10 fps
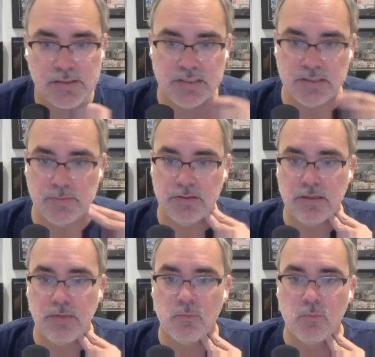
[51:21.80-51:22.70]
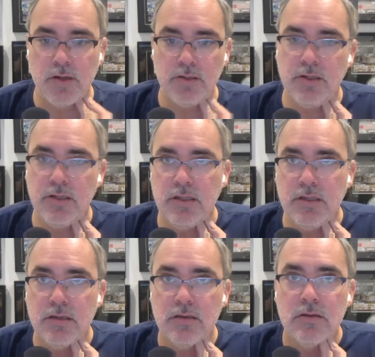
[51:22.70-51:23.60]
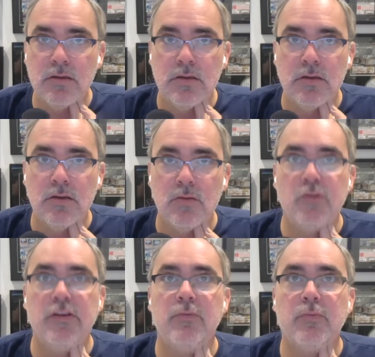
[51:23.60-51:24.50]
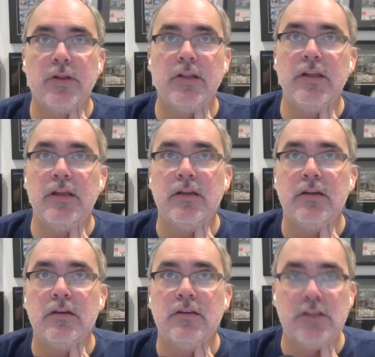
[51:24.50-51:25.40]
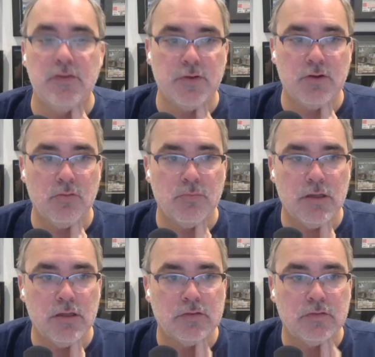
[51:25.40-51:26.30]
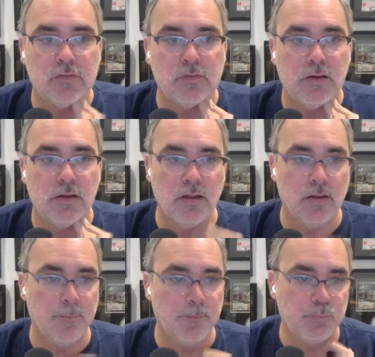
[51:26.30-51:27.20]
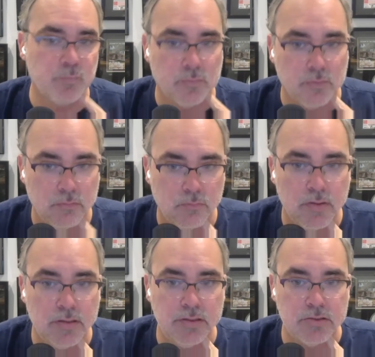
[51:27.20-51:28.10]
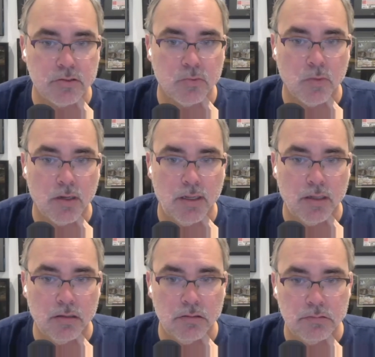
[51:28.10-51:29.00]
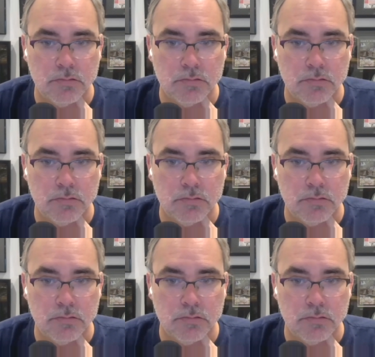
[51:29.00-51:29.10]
a decent amount of time. Ridley was a really difficult boss. Um, Ridley took a while